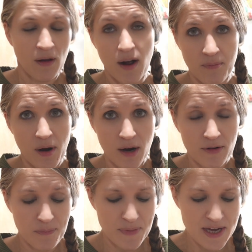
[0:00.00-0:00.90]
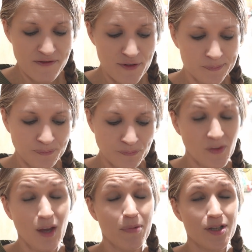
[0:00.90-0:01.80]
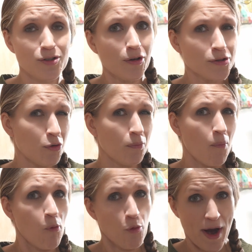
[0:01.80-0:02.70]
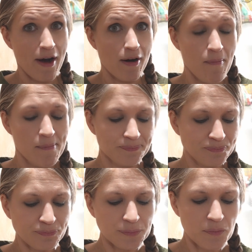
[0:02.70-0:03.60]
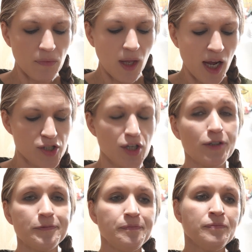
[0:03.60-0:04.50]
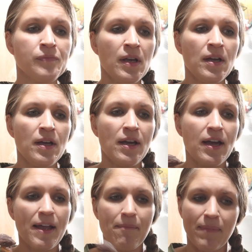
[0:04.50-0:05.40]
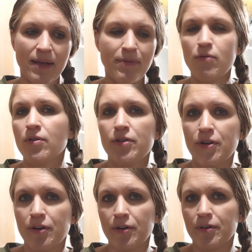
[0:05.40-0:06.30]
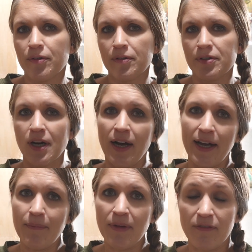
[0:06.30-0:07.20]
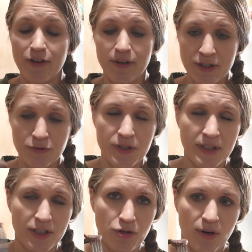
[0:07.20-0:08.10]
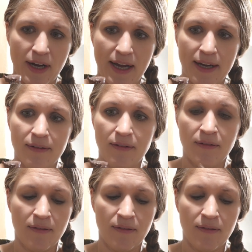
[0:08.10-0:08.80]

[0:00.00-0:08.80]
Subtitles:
on par with beef, but it's also rare. And so it might be worth your time, if you're interested in trying